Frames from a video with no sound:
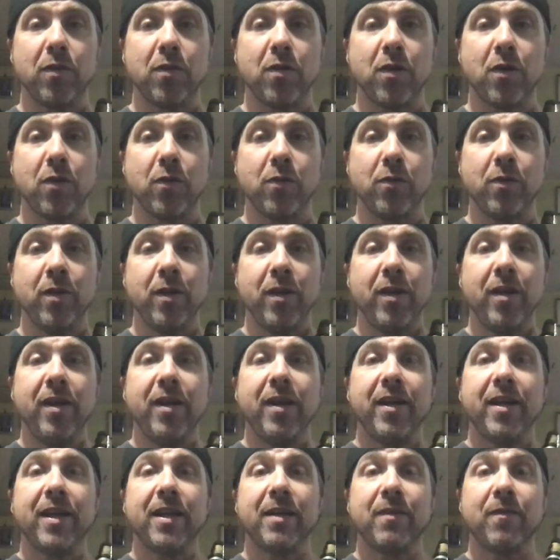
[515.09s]
note.
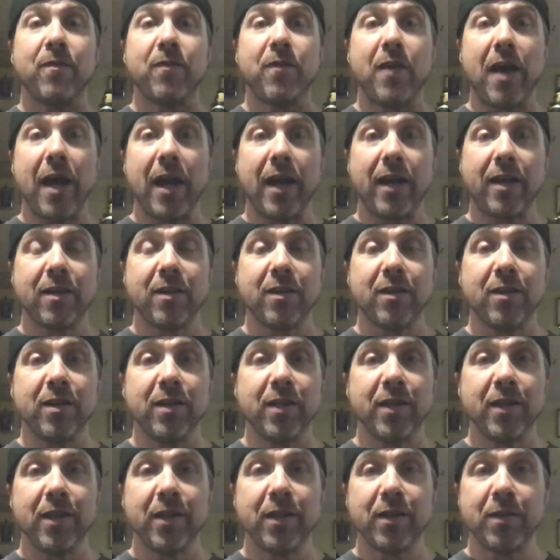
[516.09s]
In fact,
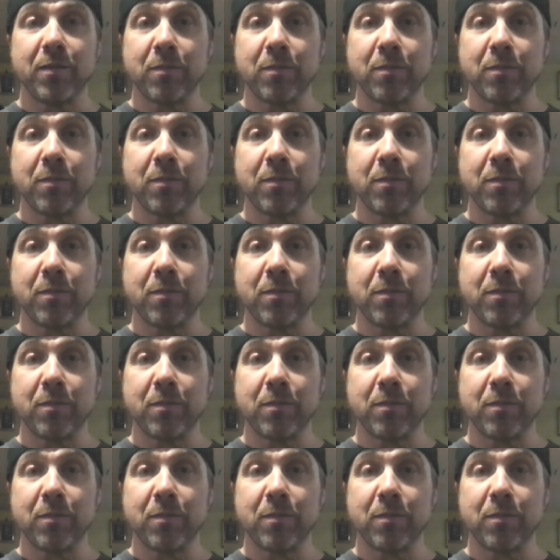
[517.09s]
the